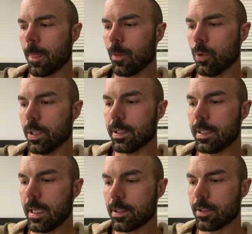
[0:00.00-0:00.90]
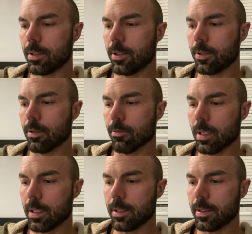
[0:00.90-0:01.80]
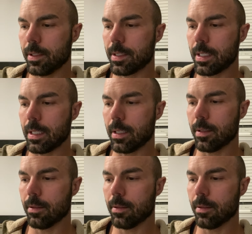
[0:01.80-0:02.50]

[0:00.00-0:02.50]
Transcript: One of the tests you can run to see